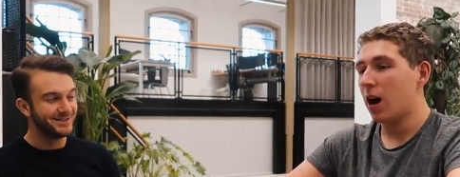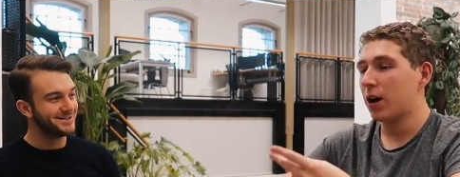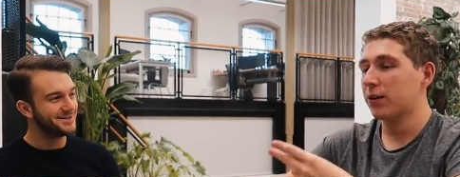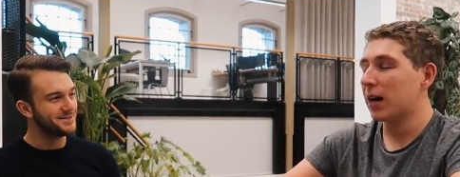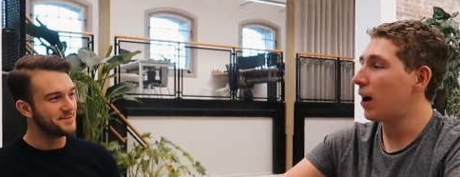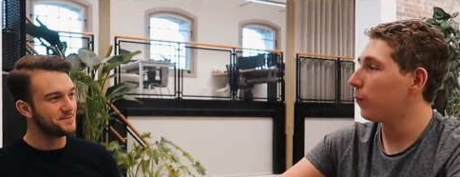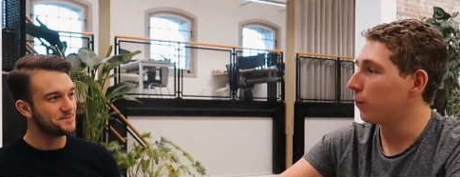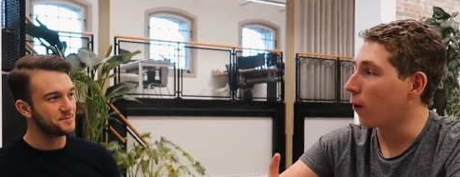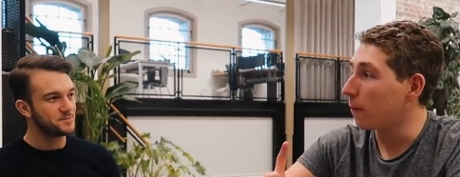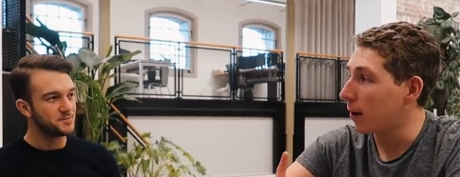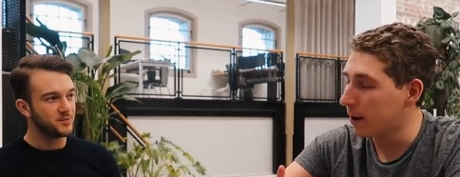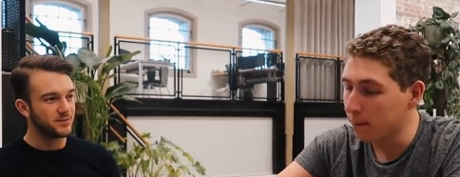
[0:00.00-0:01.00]
Speaker 1: I don't care if we've
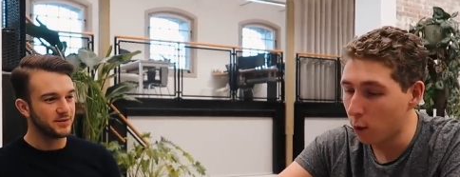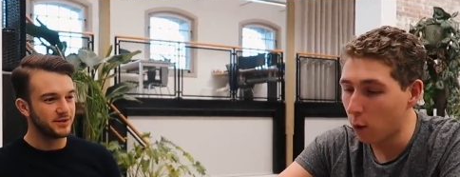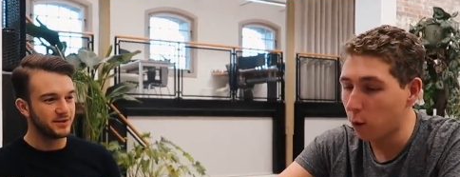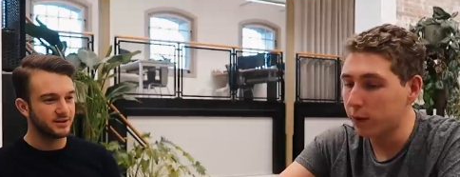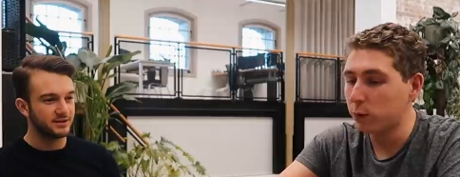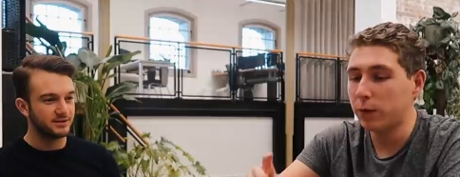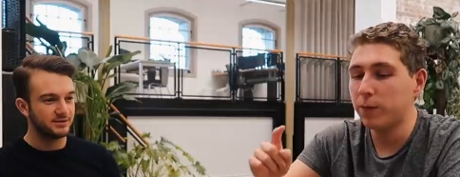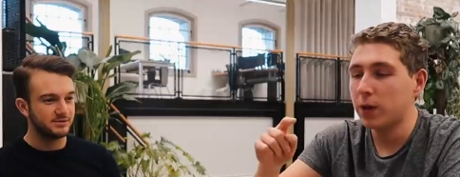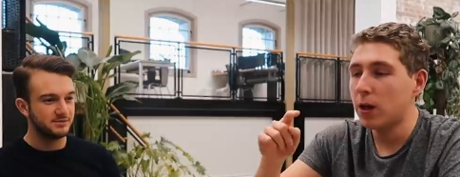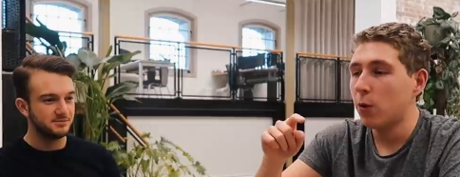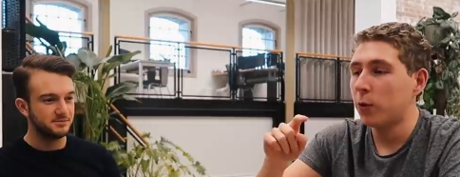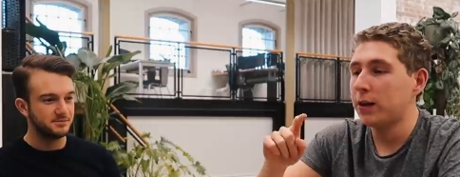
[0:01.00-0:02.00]
got to pay more. We, we
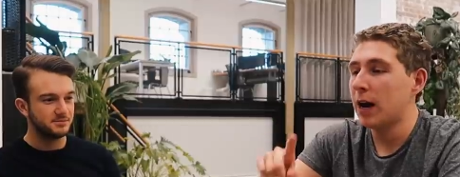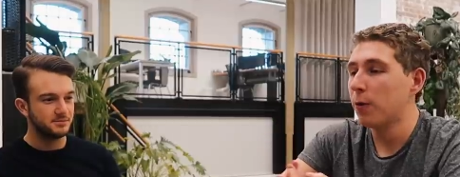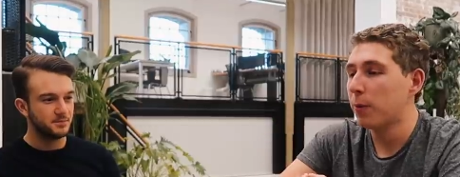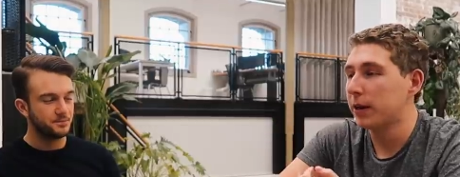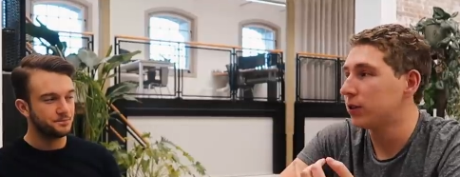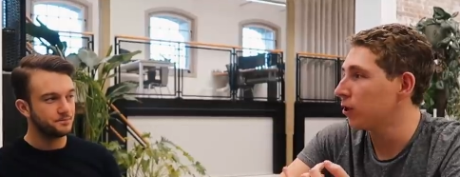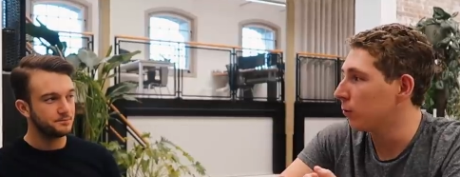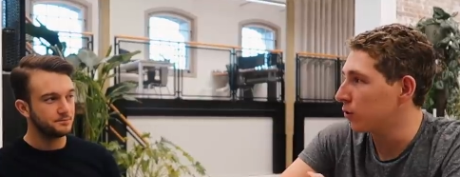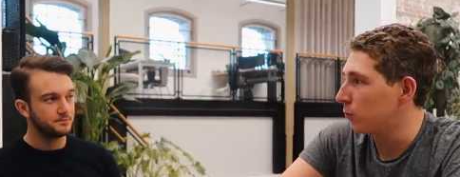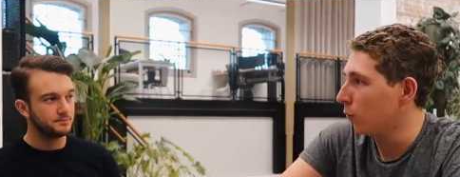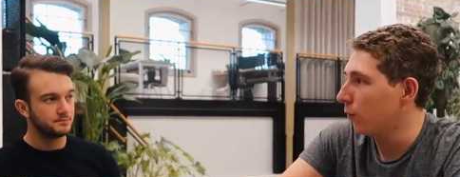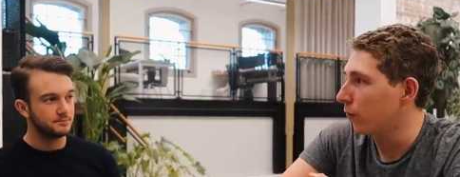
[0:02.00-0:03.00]
we now pay so
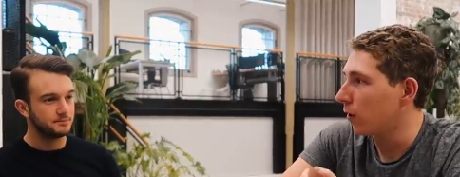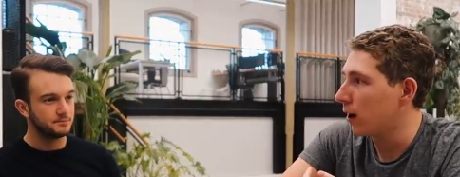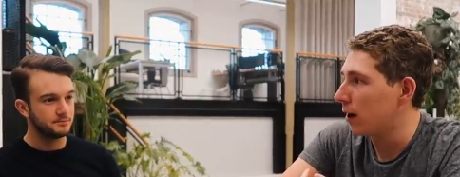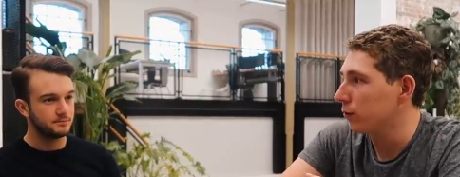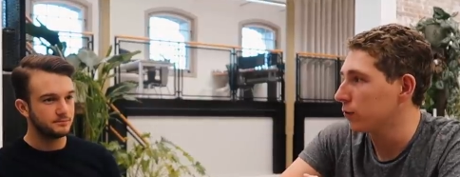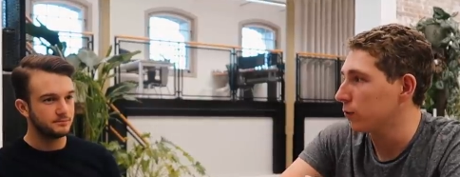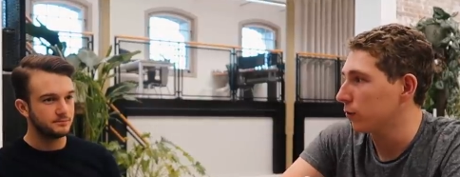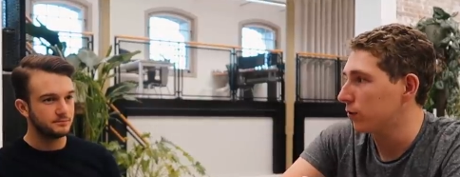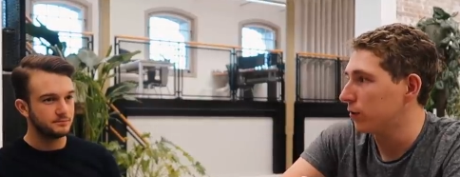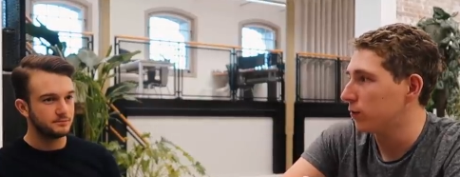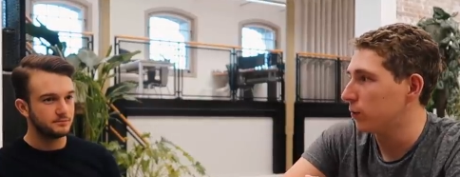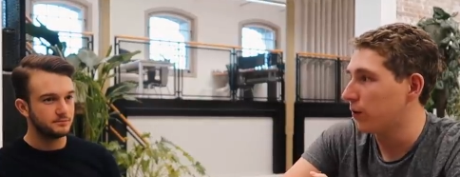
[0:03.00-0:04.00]
much more for our
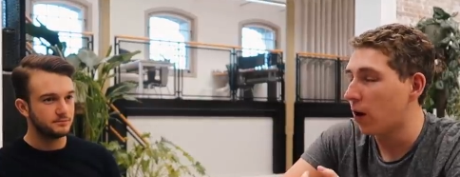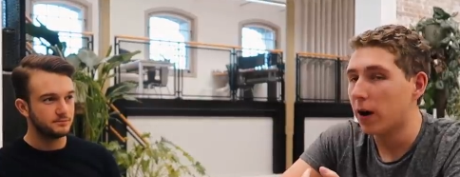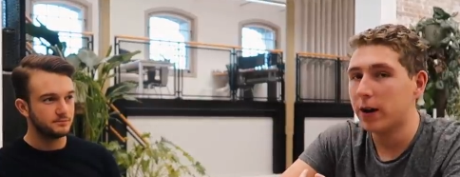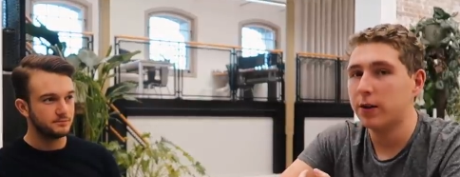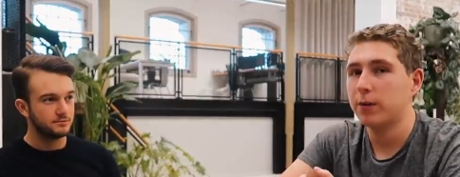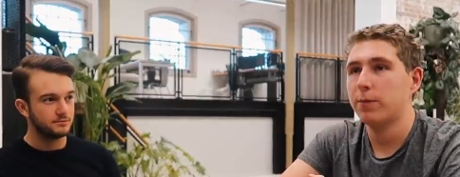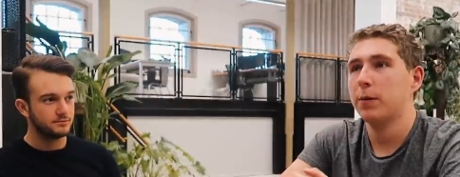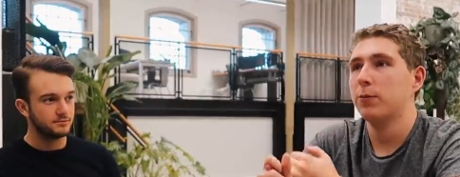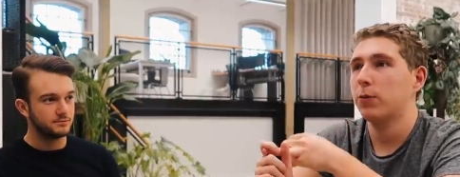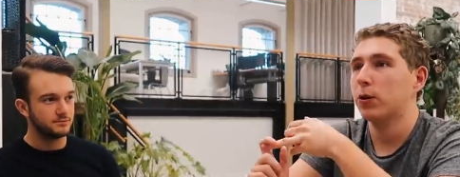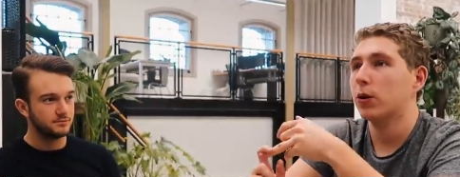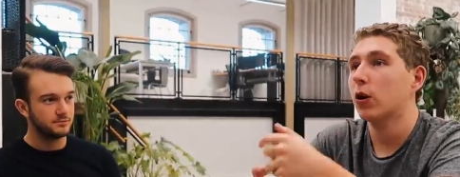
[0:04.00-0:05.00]
outsourcers. We've hired
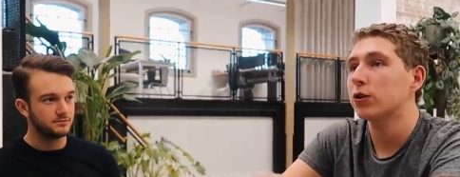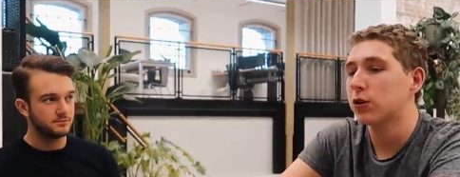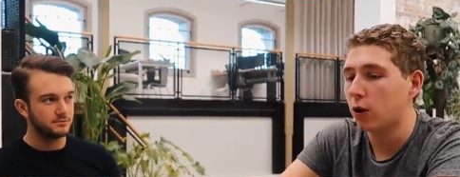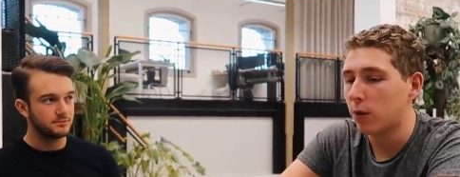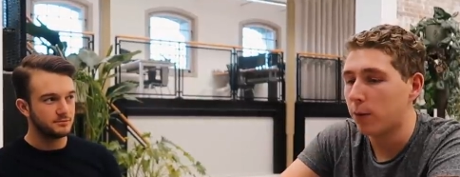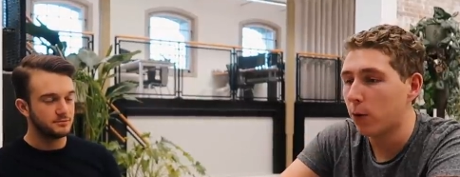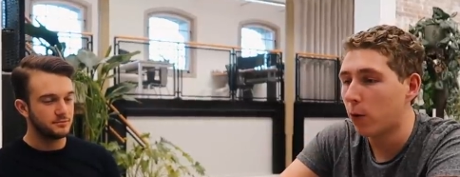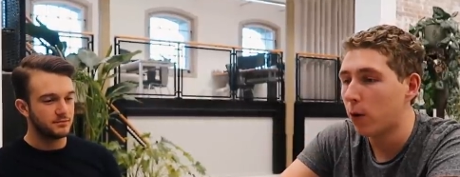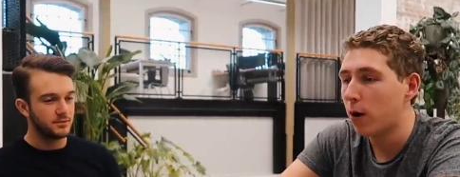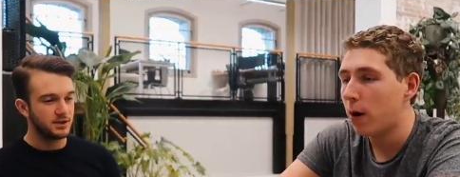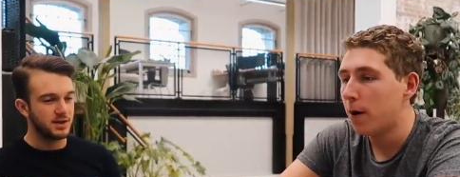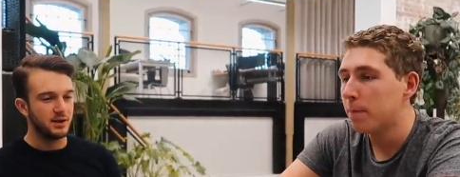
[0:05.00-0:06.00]
people that cost a lot
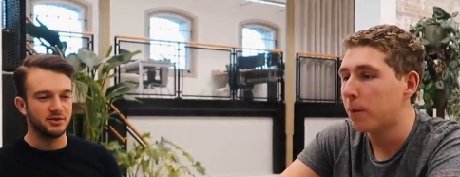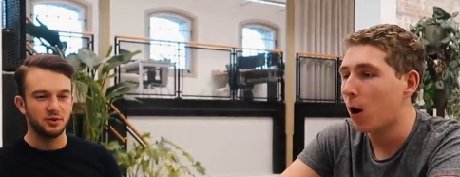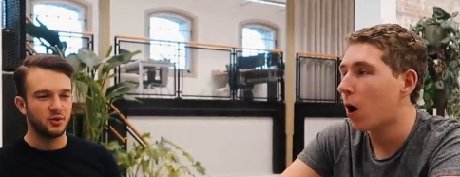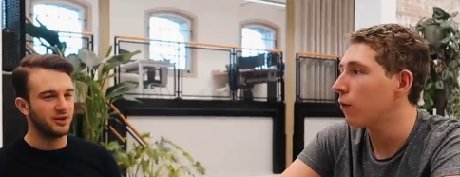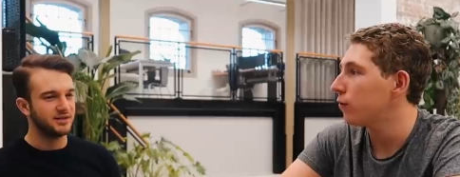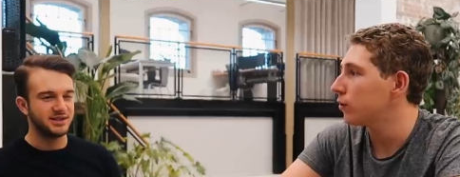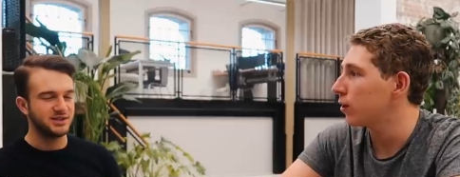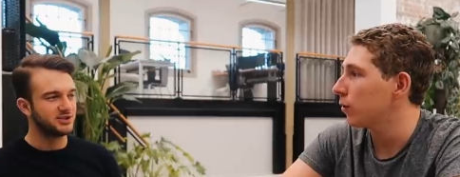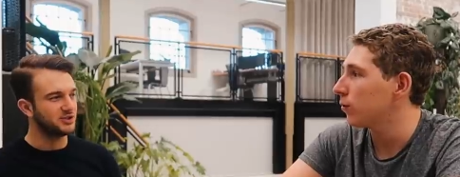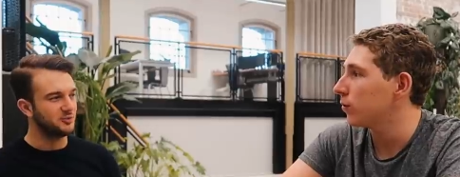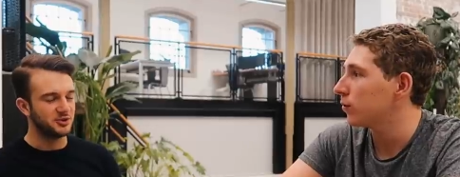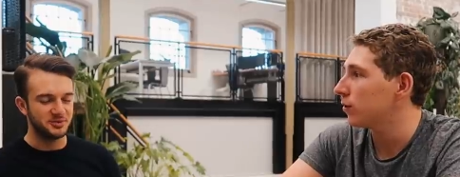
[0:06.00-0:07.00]
more. Yeah, but, but our
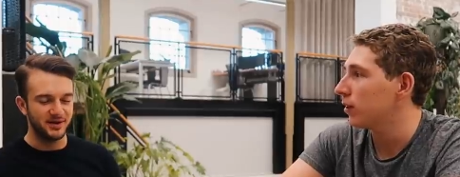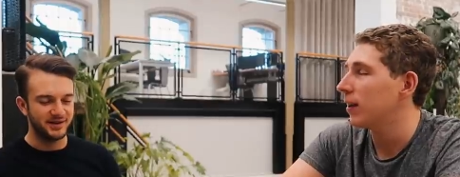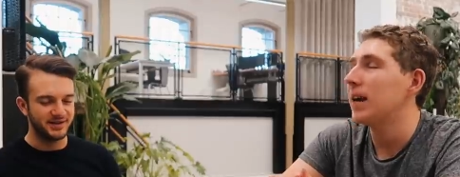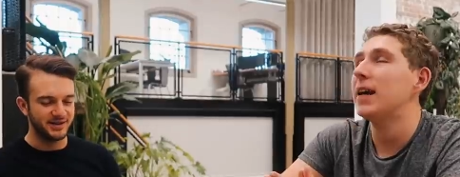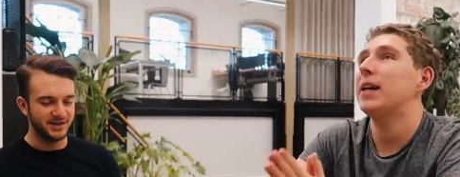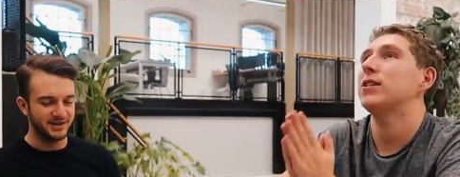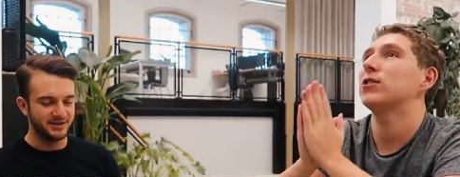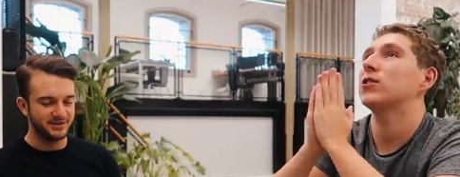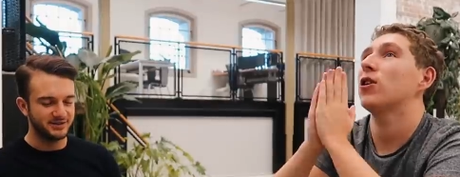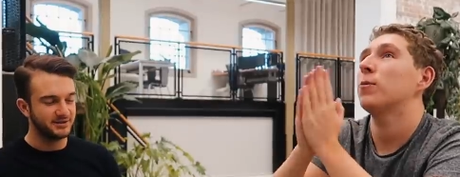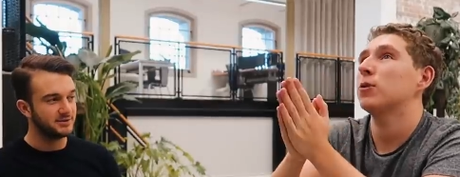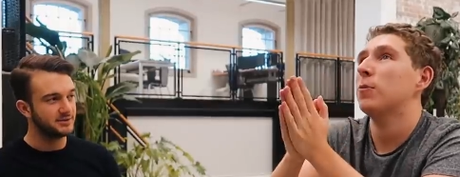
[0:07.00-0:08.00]
results so much better. It is yeah.
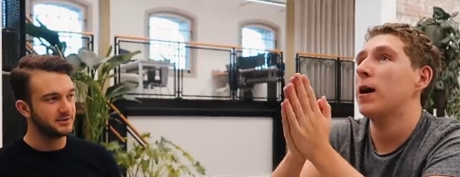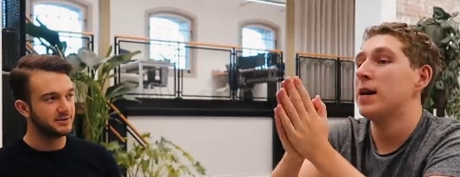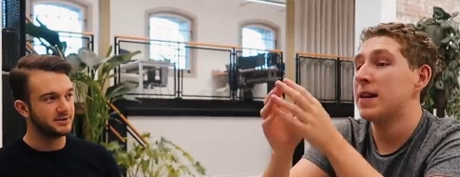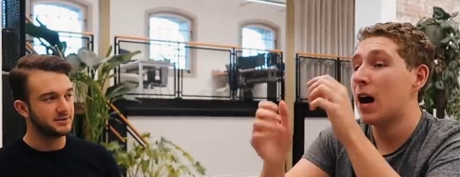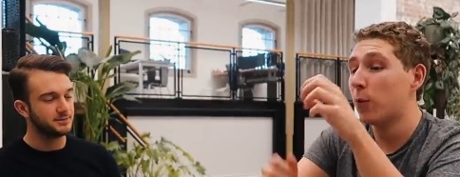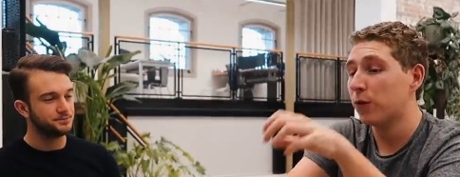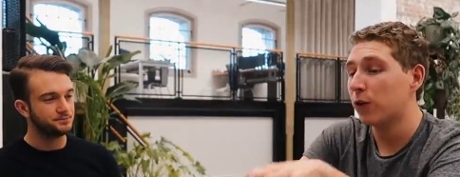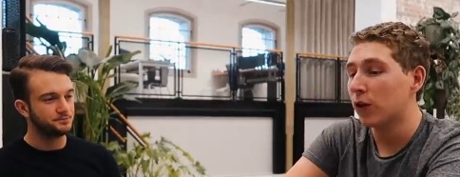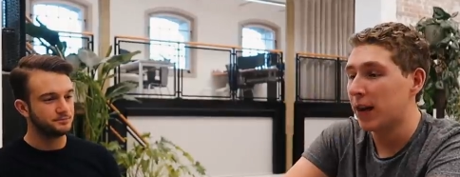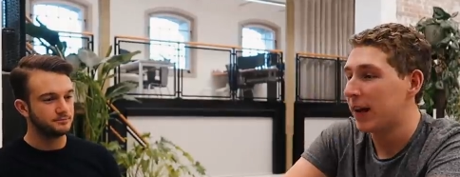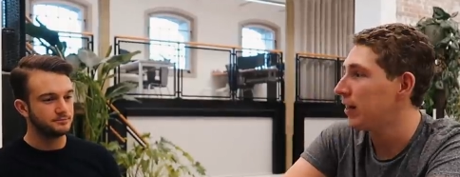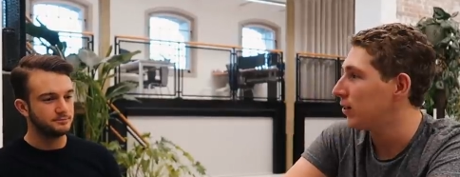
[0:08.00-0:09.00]
so much better. And now we've got
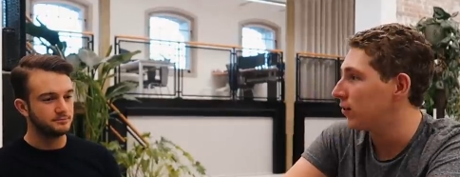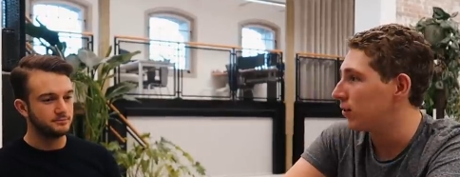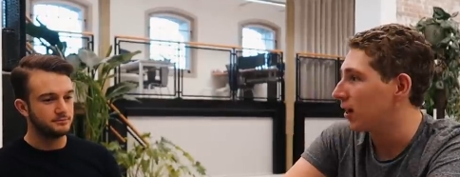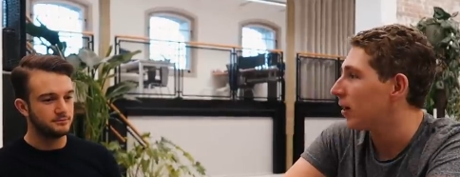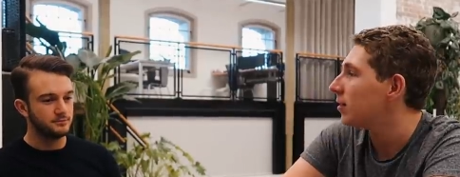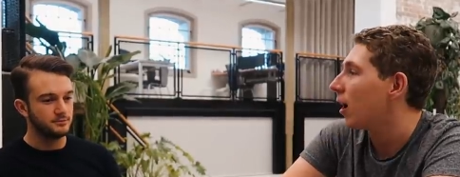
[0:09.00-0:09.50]
an agency. I,